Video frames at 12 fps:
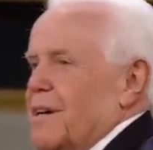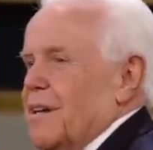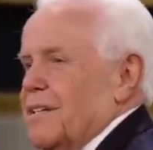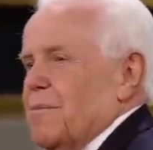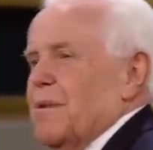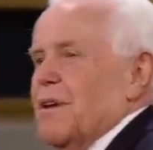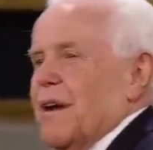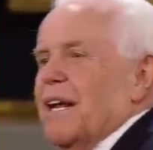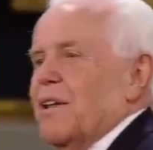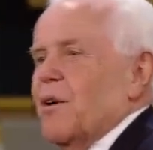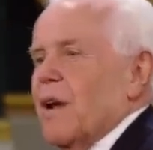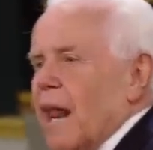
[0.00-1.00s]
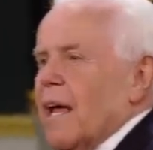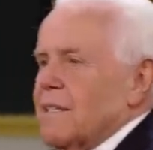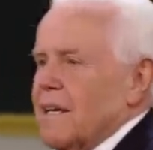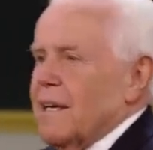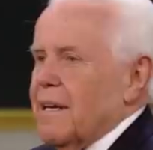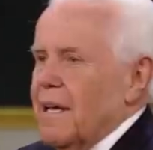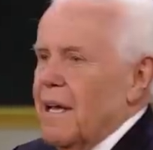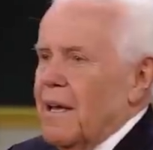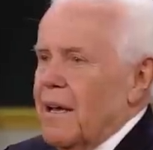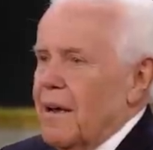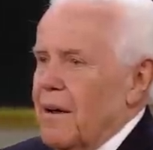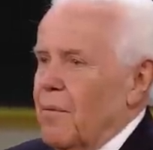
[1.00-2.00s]
He said, when you get in your closet,
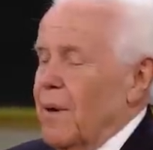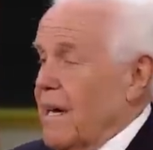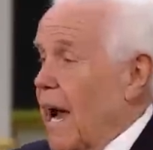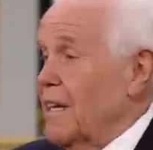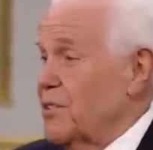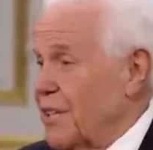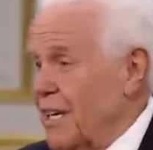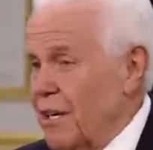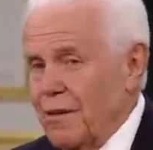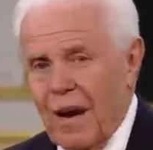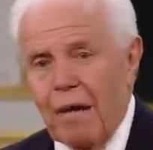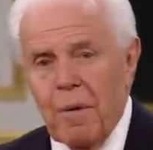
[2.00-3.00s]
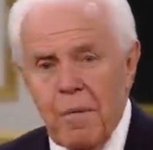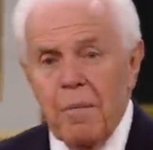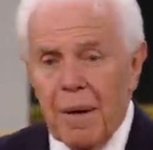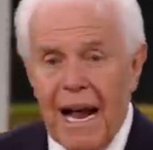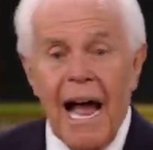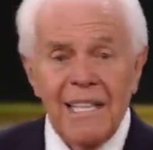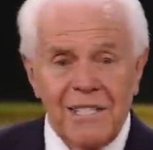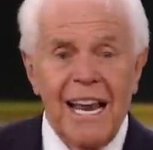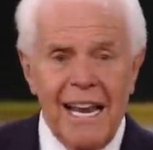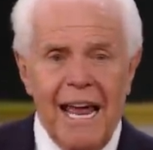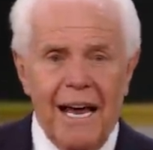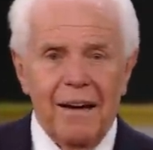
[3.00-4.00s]
what God sees, you gotta remember, God's
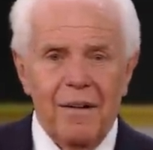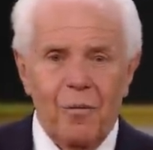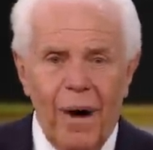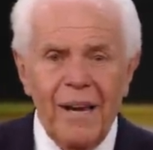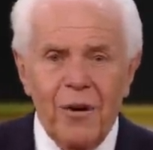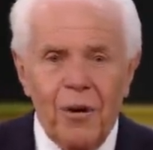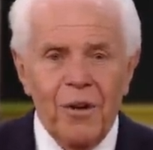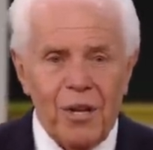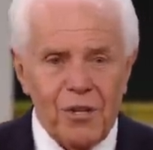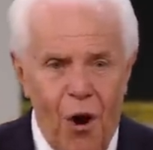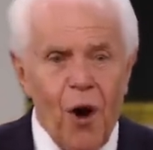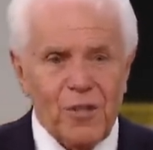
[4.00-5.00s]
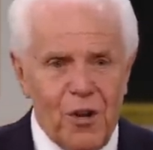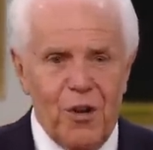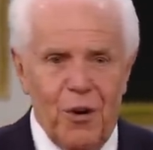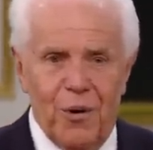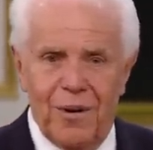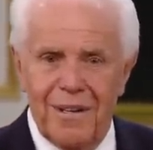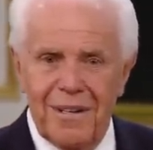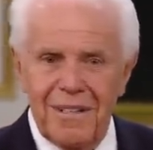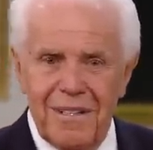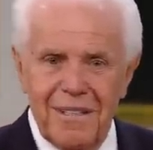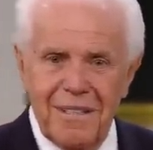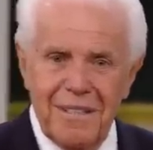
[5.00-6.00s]
in there waiting on to talk to you.
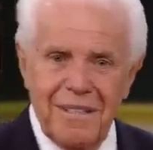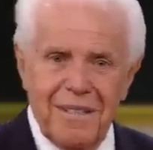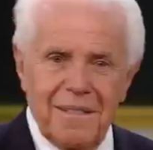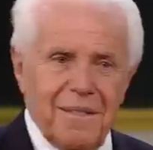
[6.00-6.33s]
Yes.